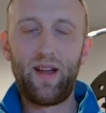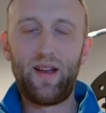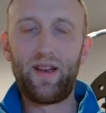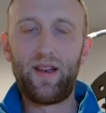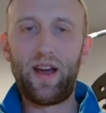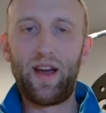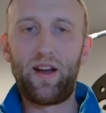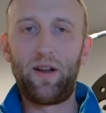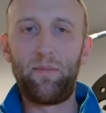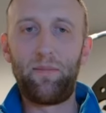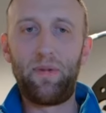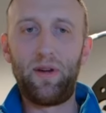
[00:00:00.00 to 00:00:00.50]

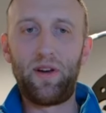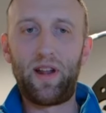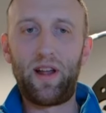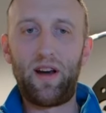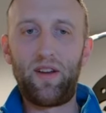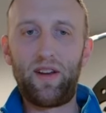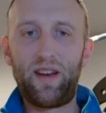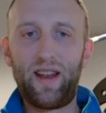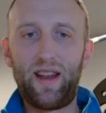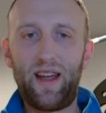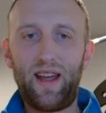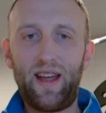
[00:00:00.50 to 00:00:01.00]
Now to build
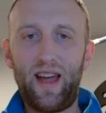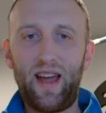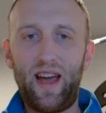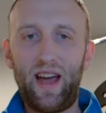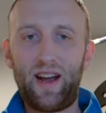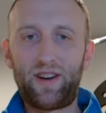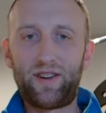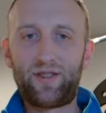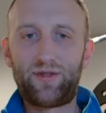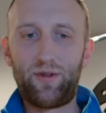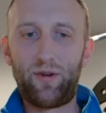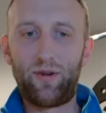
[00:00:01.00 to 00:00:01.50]
out an
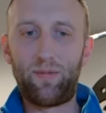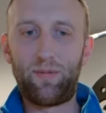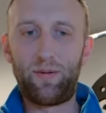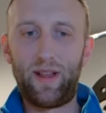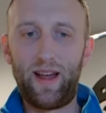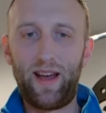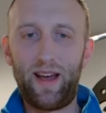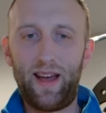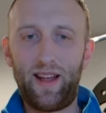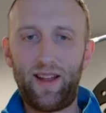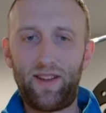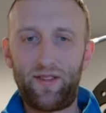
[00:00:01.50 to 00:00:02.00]
actual
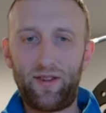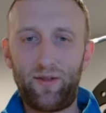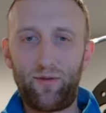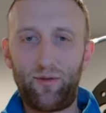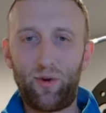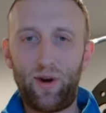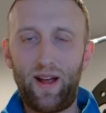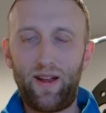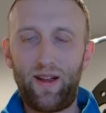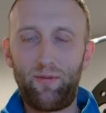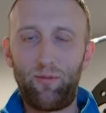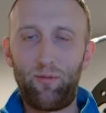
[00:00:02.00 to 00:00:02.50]
plan. So if
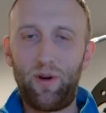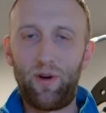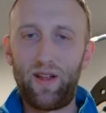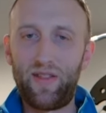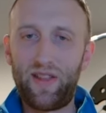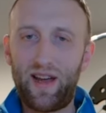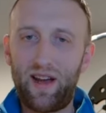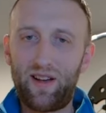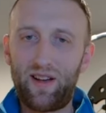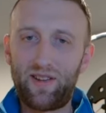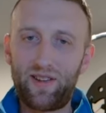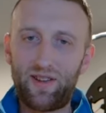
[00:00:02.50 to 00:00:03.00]
we're at
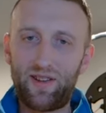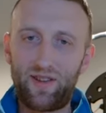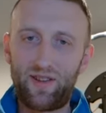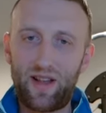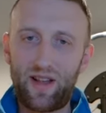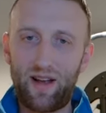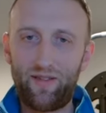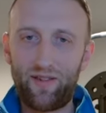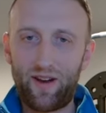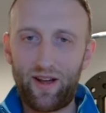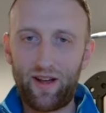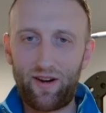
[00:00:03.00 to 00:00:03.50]

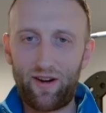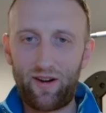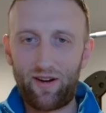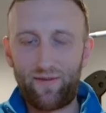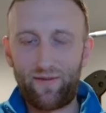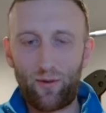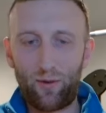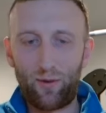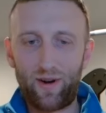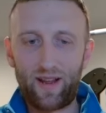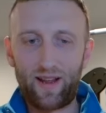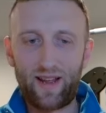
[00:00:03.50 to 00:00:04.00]

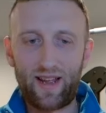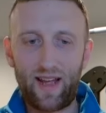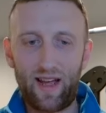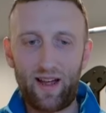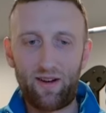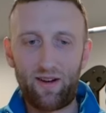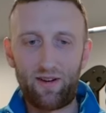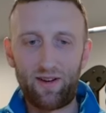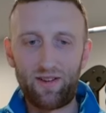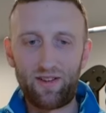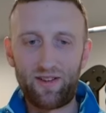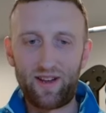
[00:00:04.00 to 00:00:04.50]
1,740
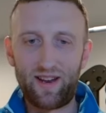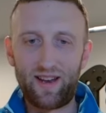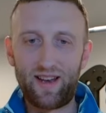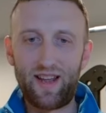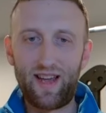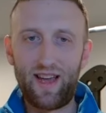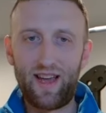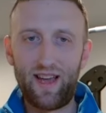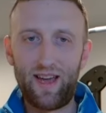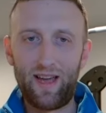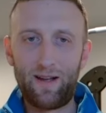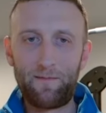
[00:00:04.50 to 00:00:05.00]
calories in a
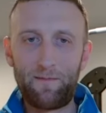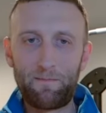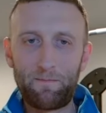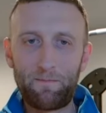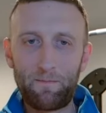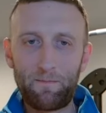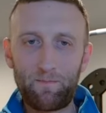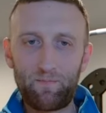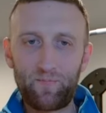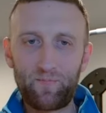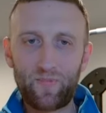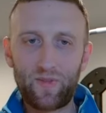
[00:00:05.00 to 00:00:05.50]
day,
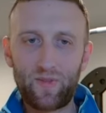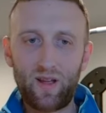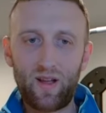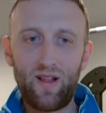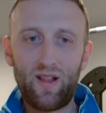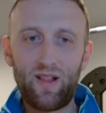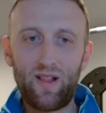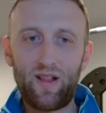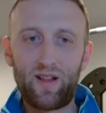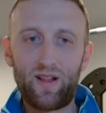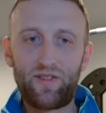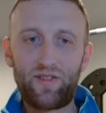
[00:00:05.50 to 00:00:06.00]

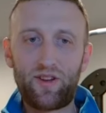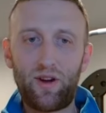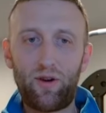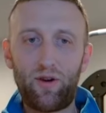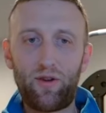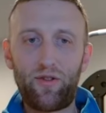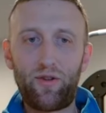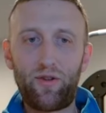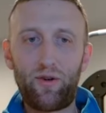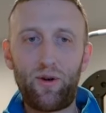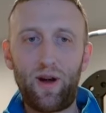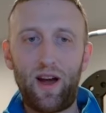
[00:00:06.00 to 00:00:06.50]
let's go
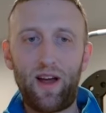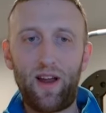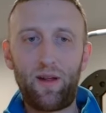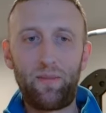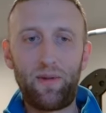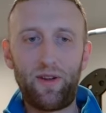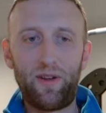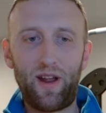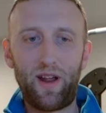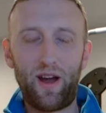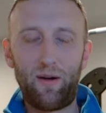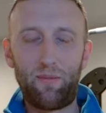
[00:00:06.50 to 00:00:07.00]
through how to
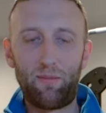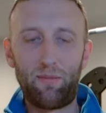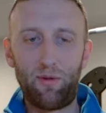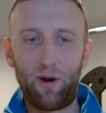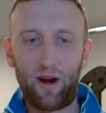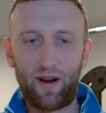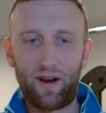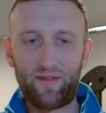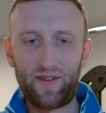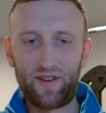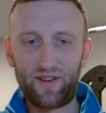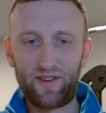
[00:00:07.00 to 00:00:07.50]
build out
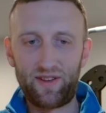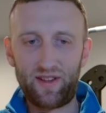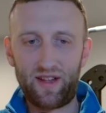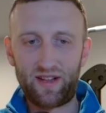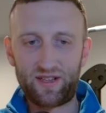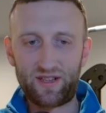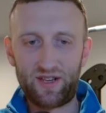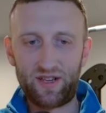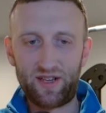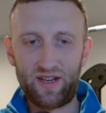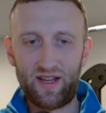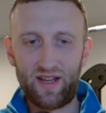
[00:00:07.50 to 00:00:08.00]
breakfast,
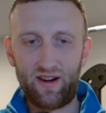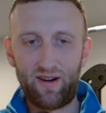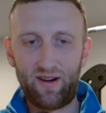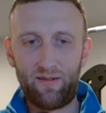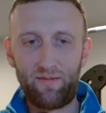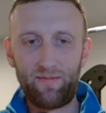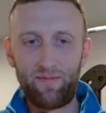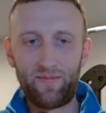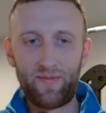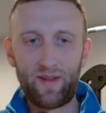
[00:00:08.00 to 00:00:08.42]
lunch, and dinner.